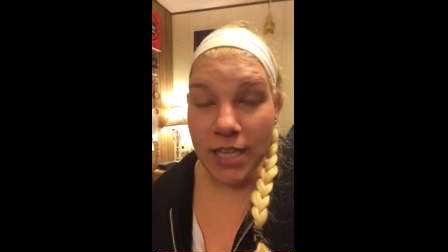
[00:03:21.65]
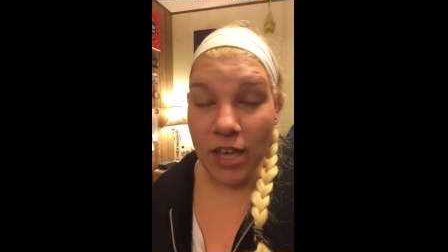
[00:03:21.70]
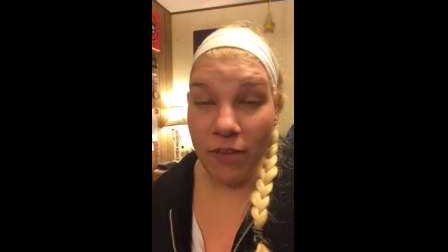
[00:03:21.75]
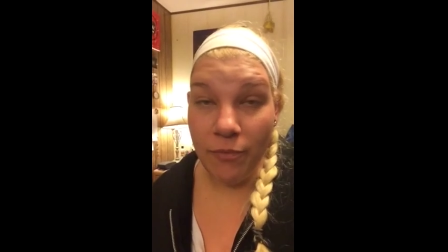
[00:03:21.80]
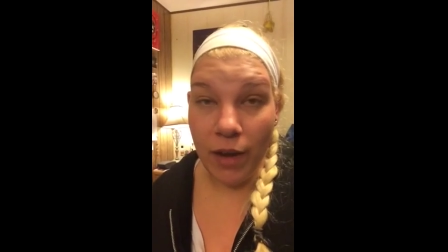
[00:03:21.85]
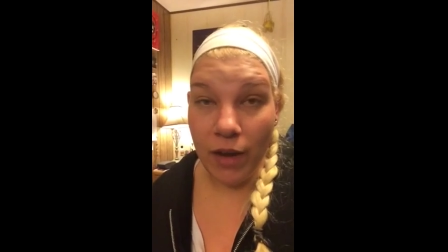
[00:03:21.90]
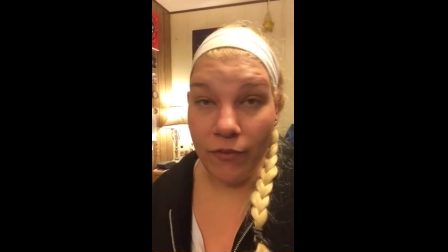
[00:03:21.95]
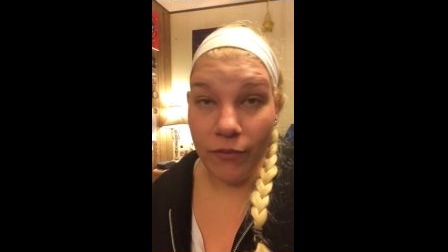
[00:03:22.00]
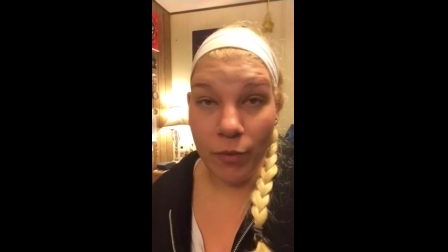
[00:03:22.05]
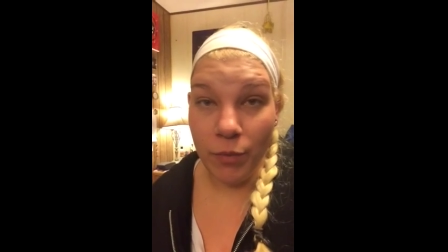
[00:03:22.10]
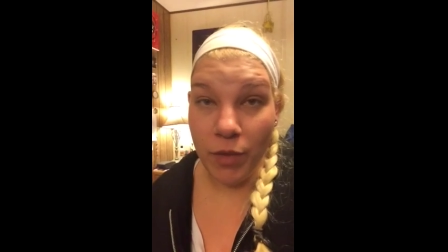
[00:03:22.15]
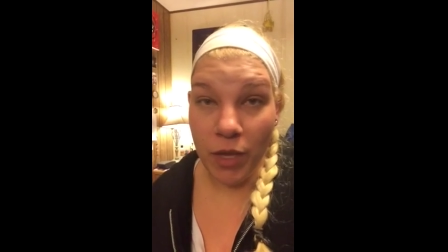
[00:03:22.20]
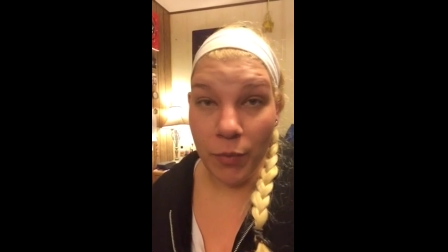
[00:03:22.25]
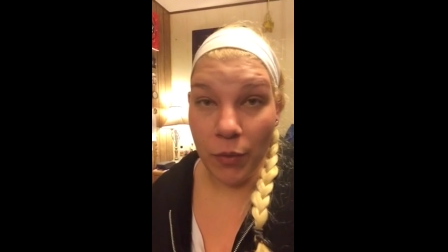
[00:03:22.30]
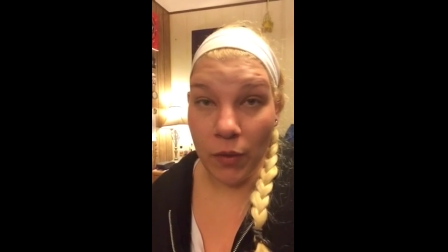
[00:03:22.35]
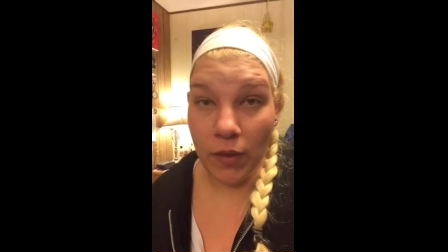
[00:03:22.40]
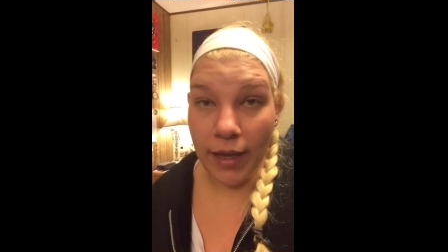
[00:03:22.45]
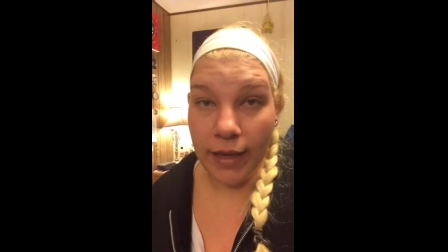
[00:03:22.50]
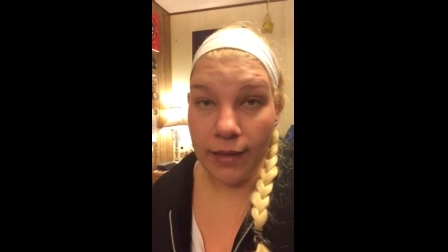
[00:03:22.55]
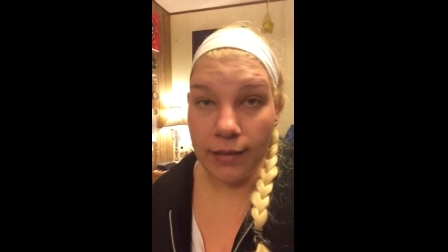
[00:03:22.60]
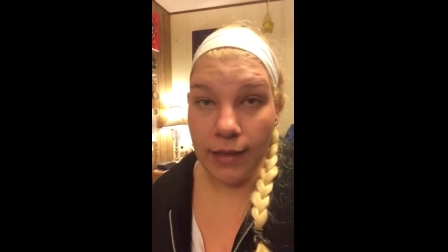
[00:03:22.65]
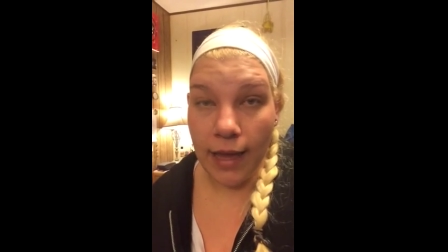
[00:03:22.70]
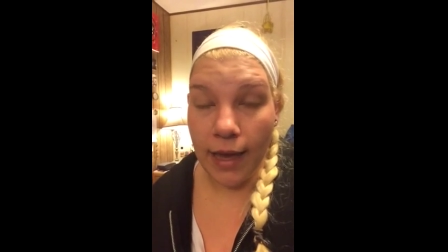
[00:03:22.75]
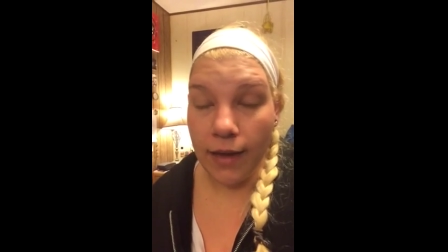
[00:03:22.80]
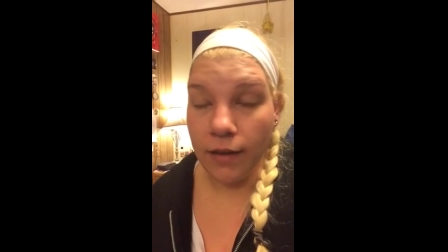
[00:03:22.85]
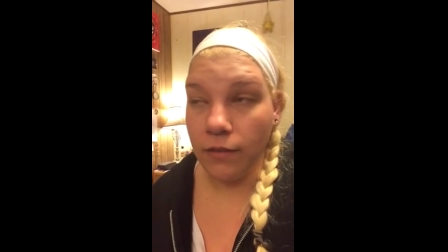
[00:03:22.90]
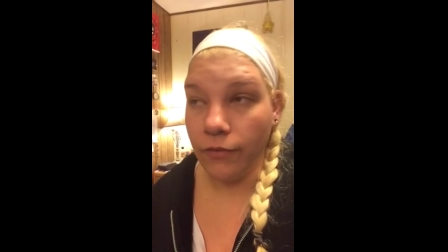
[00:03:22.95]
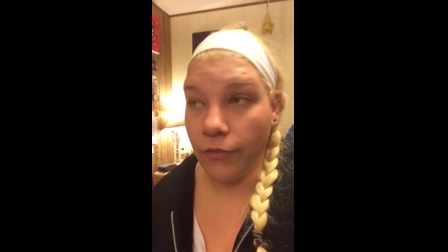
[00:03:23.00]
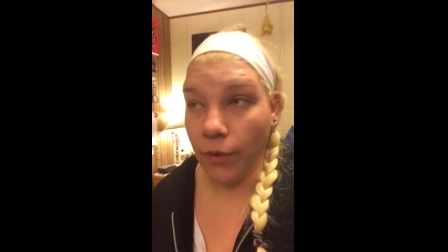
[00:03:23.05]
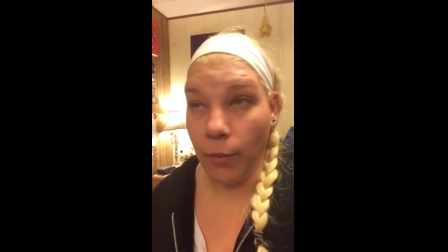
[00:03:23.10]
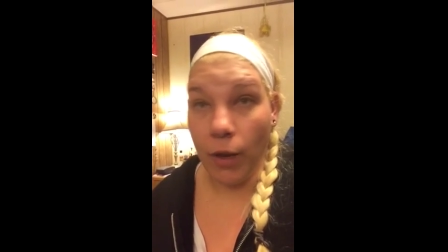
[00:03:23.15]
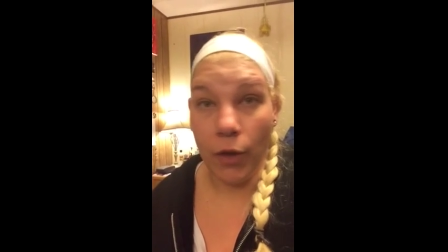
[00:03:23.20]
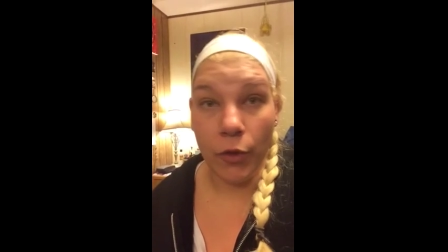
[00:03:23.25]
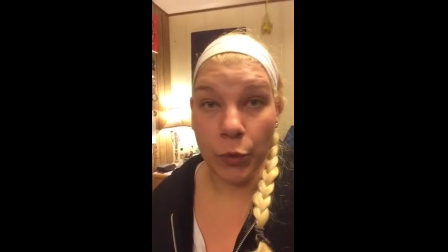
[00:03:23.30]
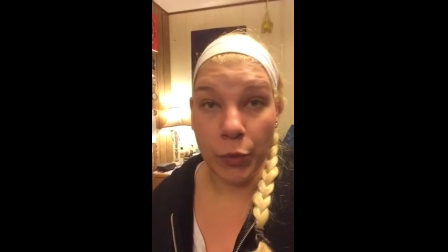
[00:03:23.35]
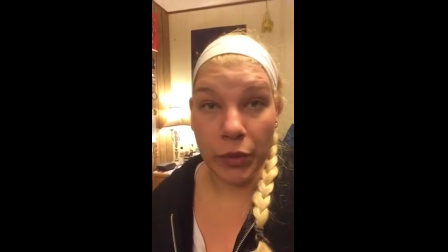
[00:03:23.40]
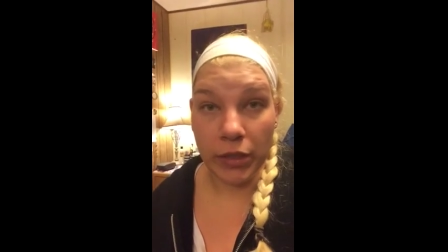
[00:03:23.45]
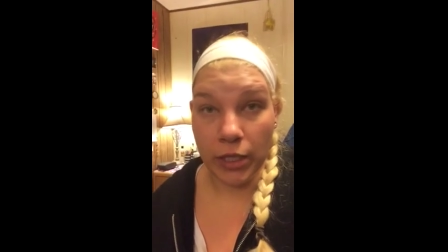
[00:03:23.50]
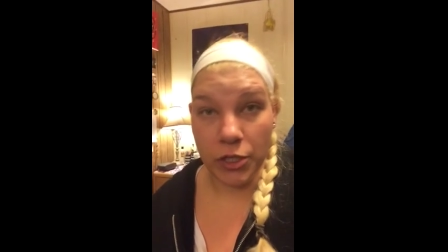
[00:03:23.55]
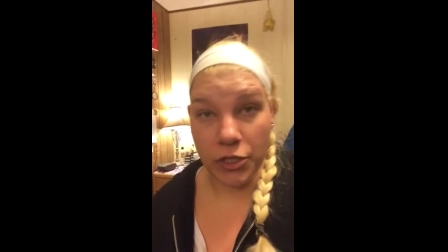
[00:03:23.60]
have been from people like that, from
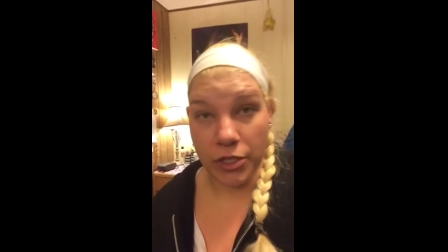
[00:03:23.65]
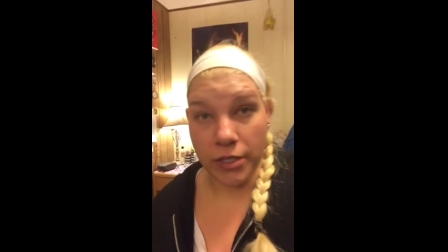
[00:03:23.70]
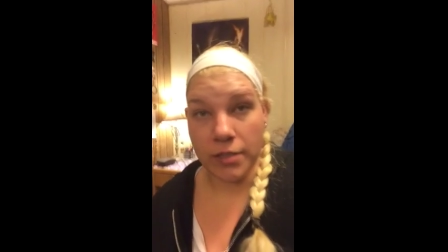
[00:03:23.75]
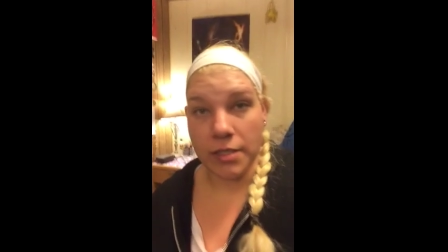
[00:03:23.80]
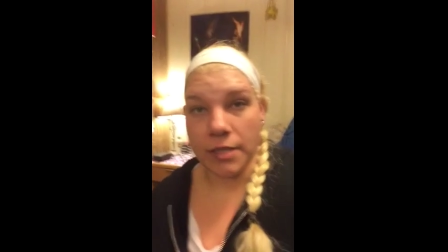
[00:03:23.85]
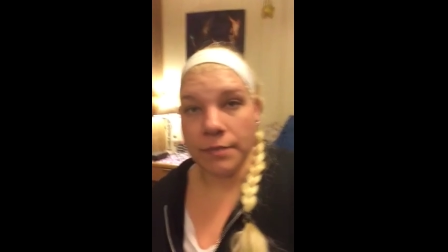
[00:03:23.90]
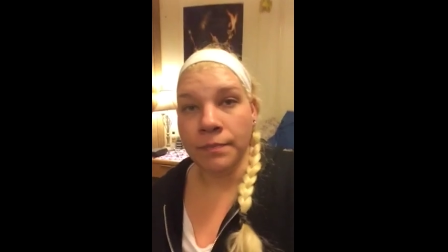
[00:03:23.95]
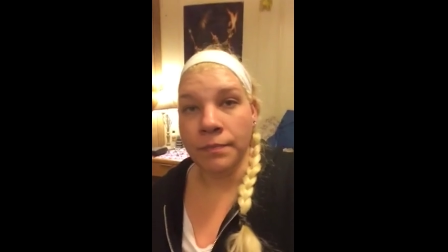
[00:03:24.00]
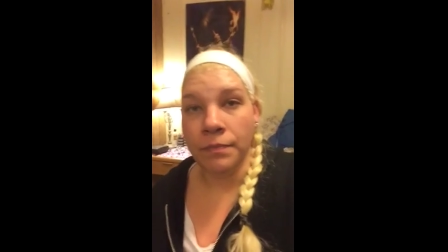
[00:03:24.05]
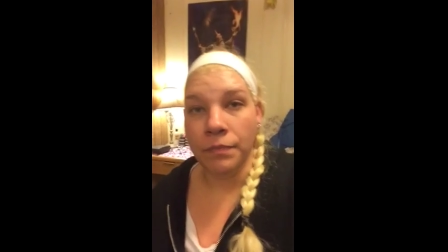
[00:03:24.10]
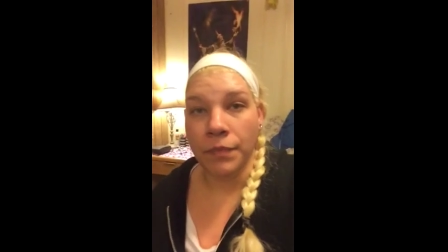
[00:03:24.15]
other religions.